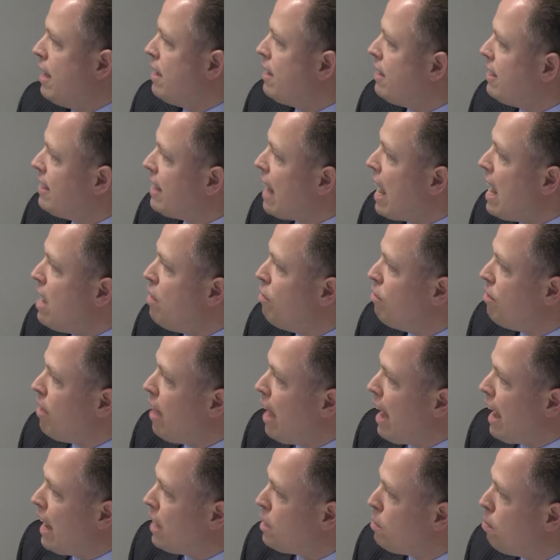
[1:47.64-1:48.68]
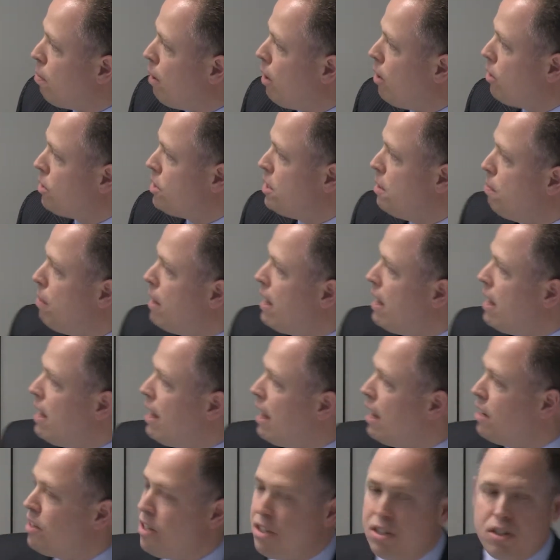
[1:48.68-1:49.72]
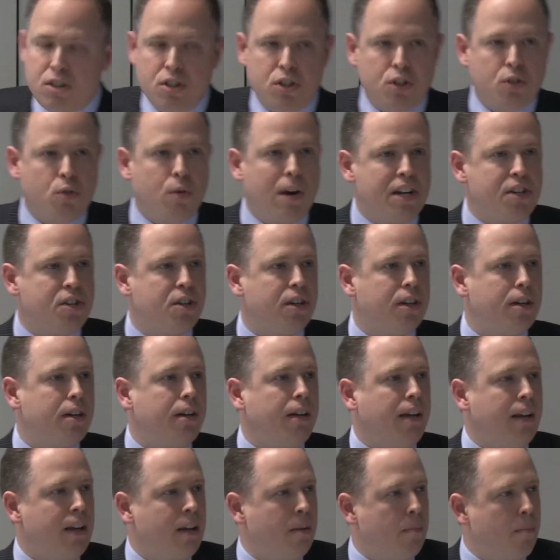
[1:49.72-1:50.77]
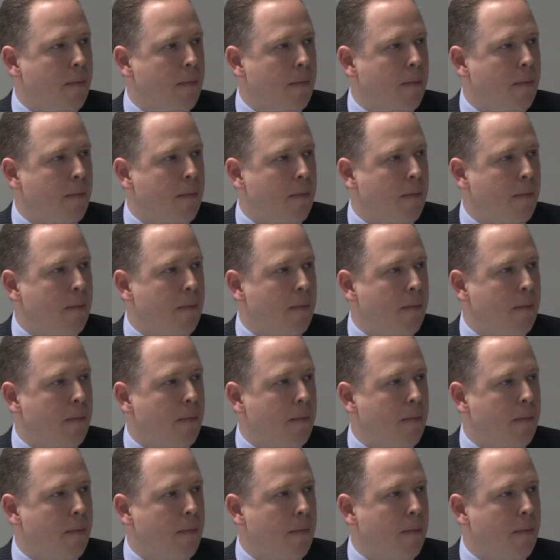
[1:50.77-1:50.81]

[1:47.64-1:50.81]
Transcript: save that party B, at its discretion,